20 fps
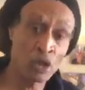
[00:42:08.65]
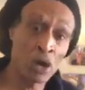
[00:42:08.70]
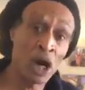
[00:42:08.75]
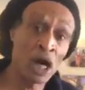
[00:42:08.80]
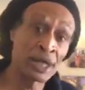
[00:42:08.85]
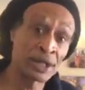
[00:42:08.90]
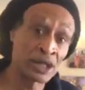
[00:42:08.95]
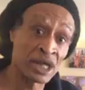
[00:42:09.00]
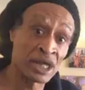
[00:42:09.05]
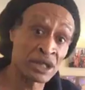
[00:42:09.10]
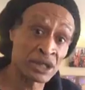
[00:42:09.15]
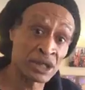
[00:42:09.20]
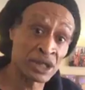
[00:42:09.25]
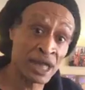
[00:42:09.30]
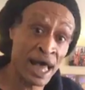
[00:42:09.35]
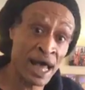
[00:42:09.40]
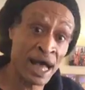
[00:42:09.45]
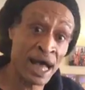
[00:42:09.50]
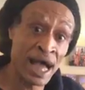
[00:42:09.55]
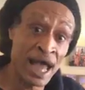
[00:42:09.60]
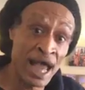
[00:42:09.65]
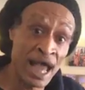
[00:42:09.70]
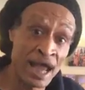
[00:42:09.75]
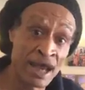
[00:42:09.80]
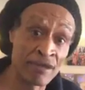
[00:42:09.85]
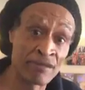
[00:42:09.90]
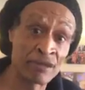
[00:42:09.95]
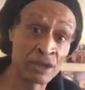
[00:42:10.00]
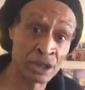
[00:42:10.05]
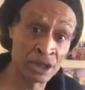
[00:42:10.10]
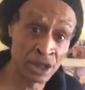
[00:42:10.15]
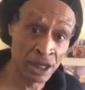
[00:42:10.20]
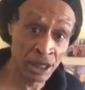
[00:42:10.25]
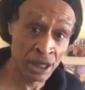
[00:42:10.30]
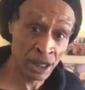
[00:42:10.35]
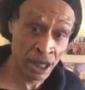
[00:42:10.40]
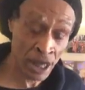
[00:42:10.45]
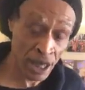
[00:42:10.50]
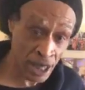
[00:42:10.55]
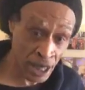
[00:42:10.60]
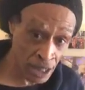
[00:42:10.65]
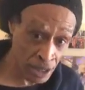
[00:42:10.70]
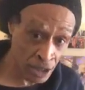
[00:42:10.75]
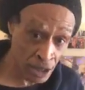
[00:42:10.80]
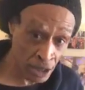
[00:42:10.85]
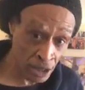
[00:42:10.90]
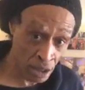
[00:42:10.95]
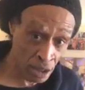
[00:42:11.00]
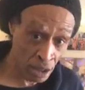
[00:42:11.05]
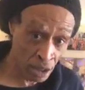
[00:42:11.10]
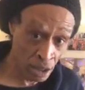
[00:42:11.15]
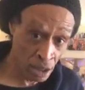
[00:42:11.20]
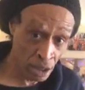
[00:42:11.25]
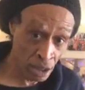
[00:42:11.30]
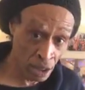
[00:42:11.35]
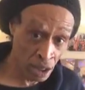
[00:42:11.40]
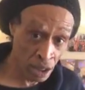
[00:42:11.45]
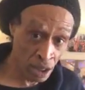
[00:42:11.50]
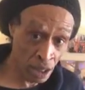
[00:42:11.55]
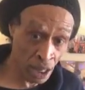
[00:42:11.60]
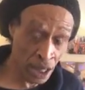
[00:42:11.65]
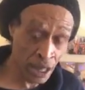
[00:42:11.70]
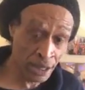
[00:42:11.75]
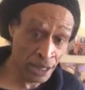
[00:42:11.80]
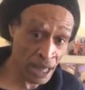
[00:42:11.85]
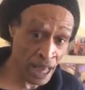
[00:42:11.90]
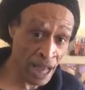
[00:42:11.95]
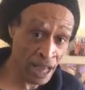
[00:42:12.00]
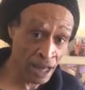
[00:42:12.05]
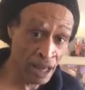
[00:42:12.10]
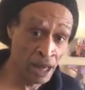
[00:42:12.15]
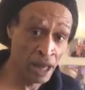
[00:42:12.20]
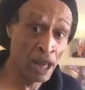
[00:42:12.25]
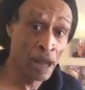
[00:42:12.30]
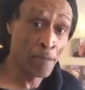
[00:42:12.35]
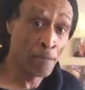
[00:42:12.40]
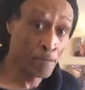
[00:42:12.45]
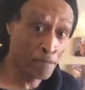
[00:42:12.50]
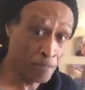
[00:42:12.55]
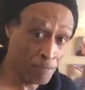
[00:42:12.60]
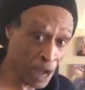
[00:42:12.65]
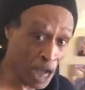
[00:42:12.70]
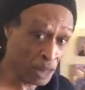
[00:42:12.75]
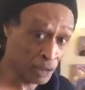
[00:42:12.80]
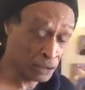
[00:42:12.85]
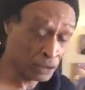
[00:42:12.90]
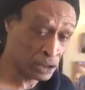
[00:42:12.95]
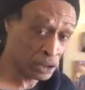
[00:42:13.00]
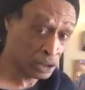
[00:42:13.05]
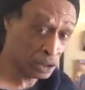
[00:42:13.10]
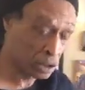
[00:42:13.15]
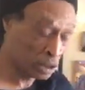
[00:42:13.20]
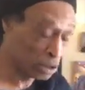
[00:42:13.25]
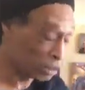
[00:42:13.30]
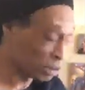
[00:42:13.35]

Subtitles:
That's what I test out everything in and that. But